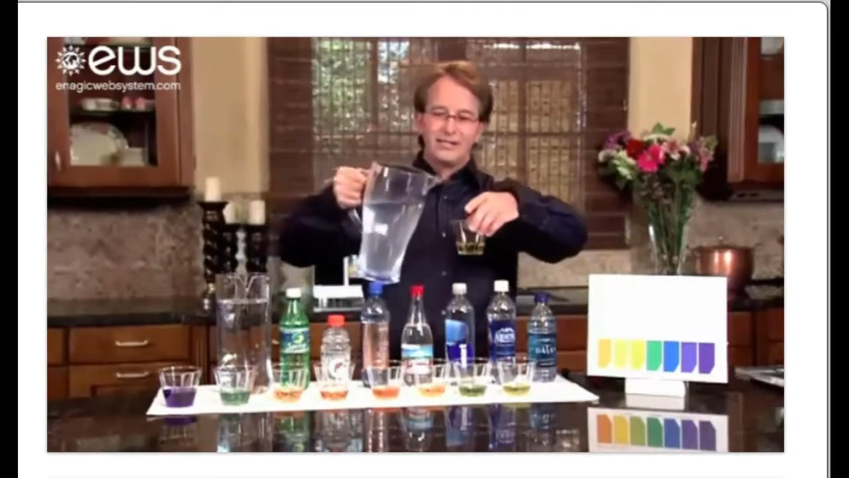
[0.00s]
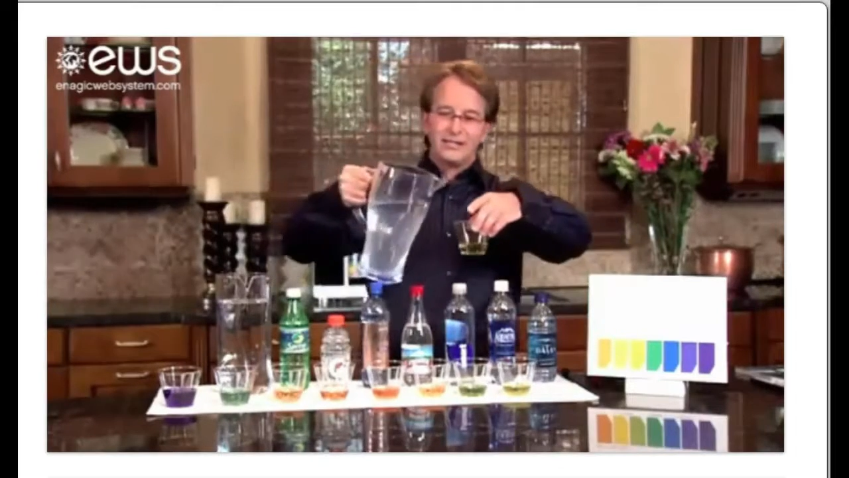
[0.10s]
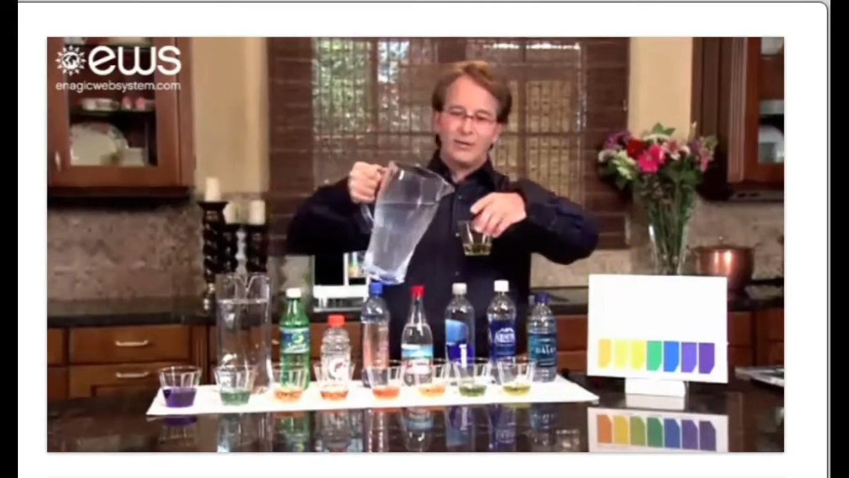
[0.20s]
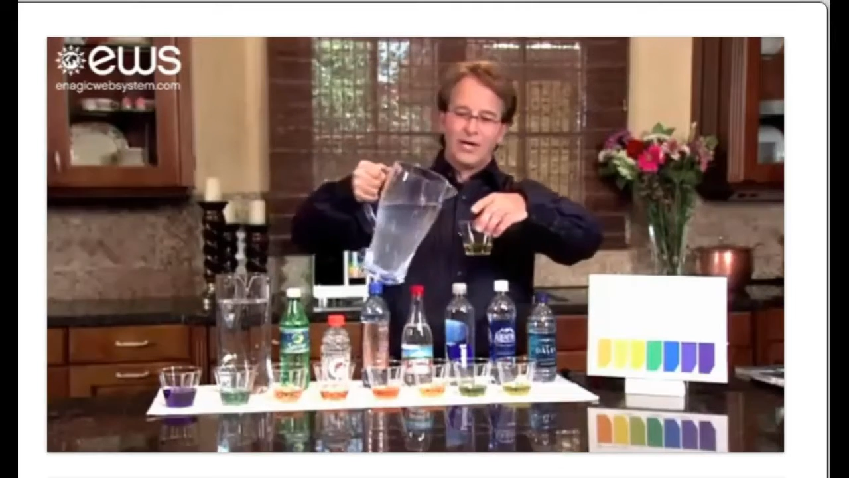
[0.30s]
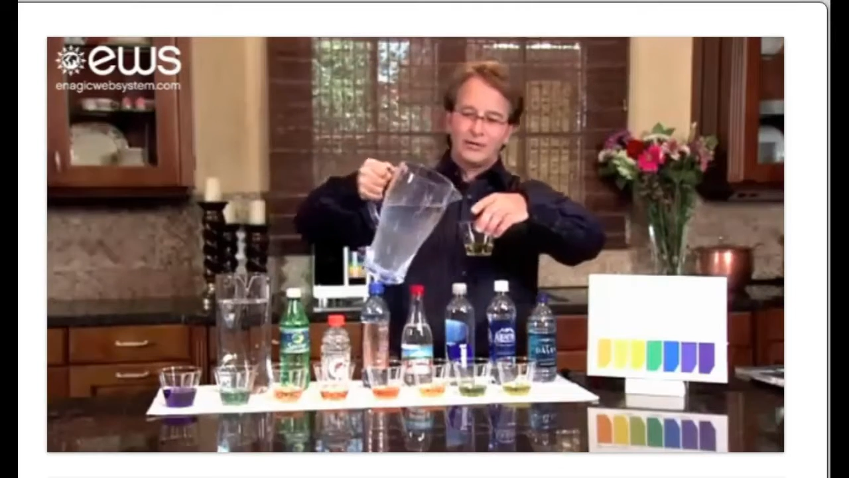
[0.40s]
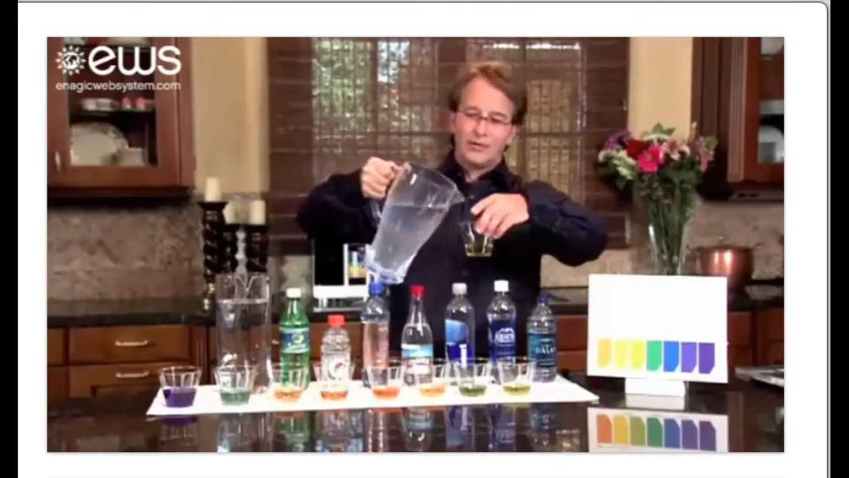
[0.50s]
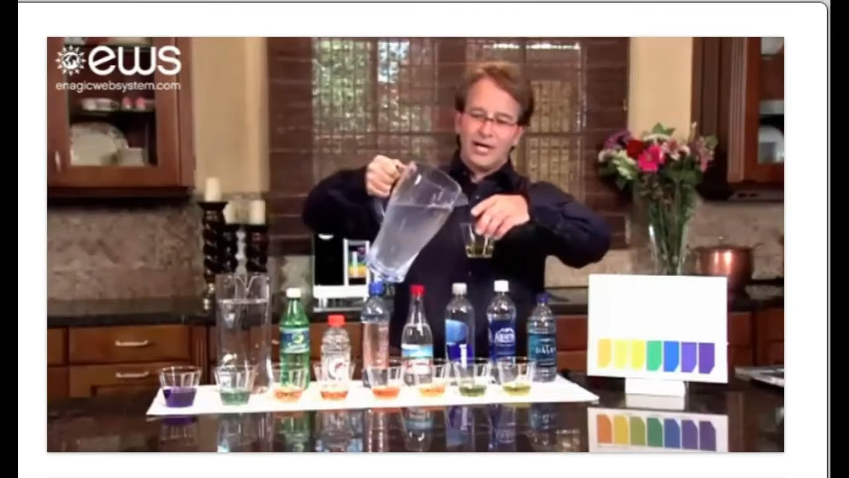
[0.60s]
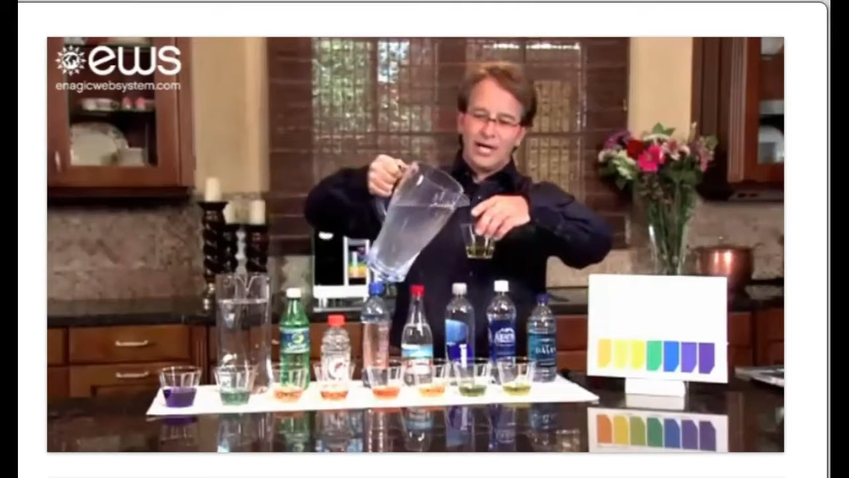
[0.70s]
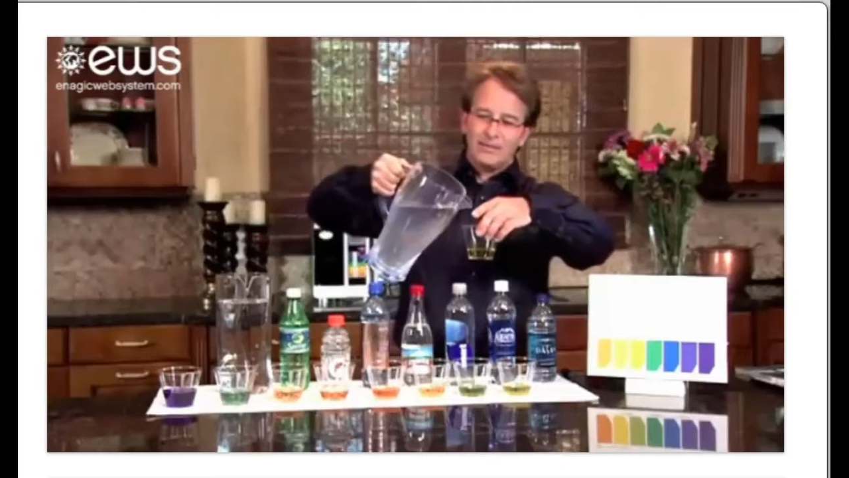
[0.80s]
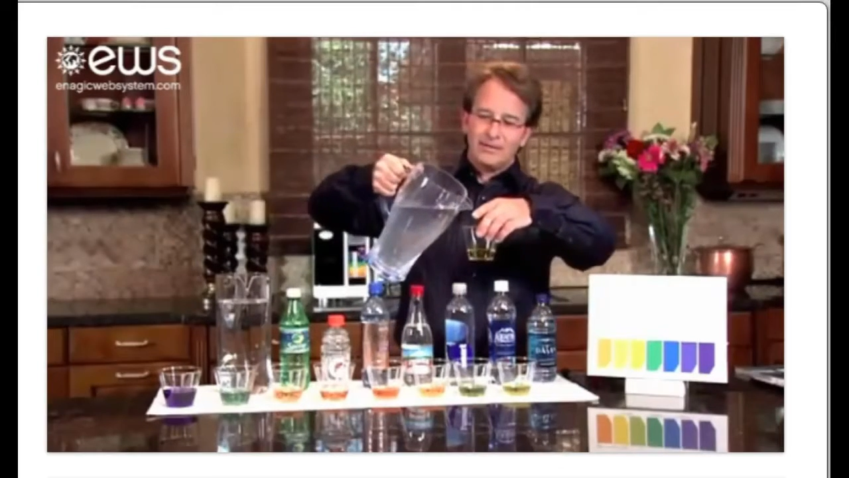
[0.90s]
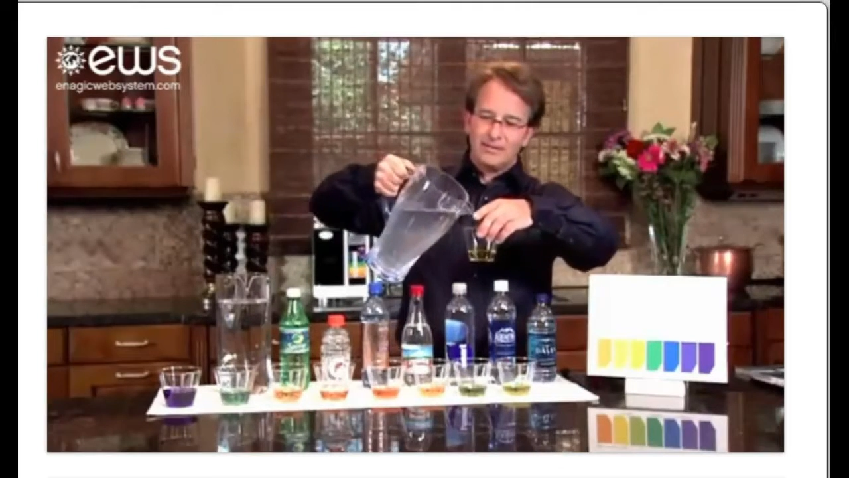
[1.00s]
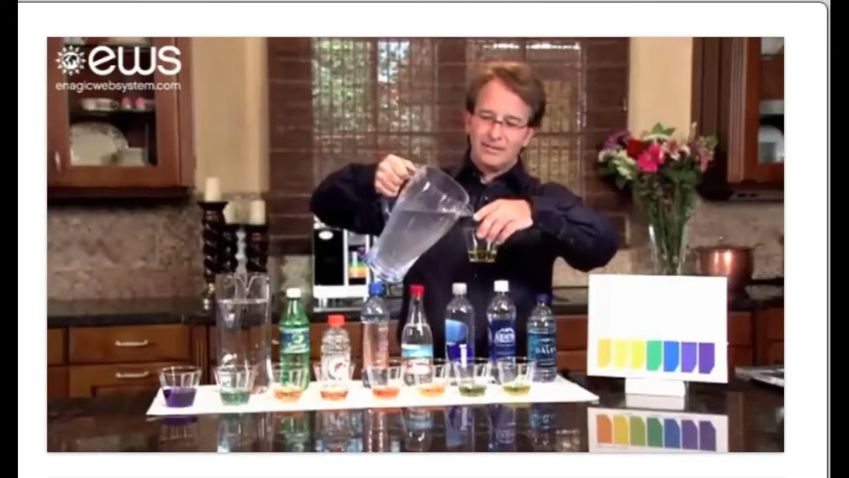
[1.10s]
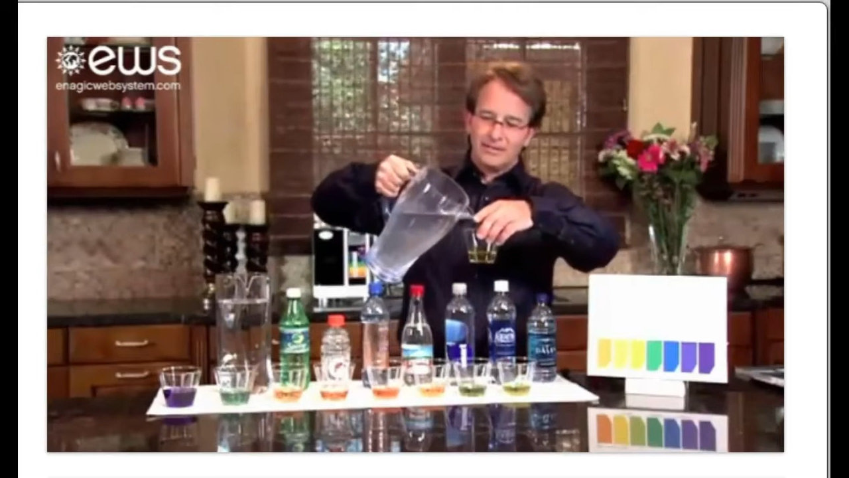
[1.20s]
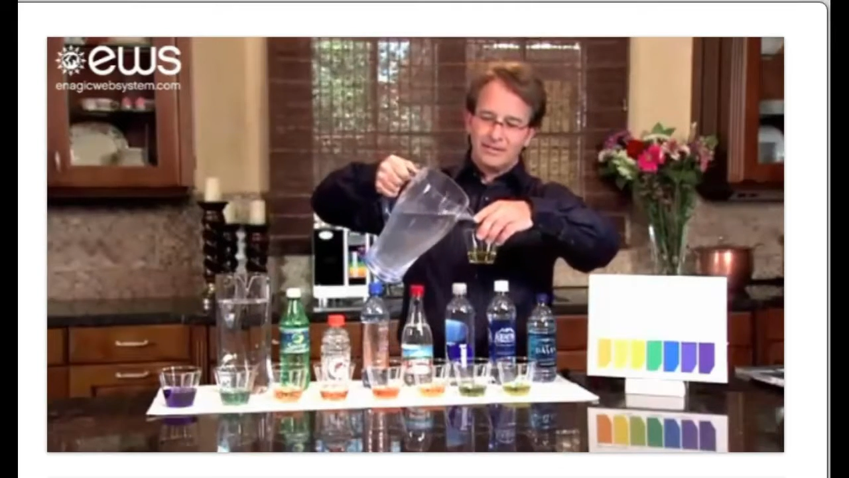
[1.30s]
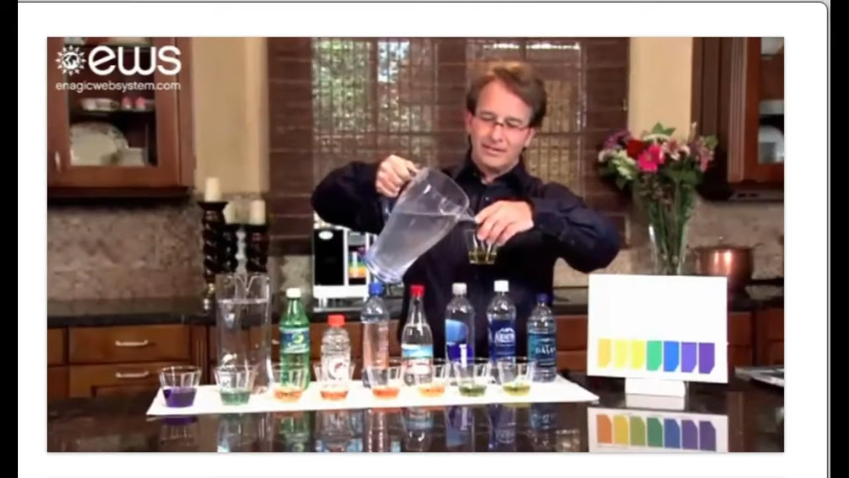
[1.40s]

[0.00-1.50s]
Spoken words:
Now watch what happens.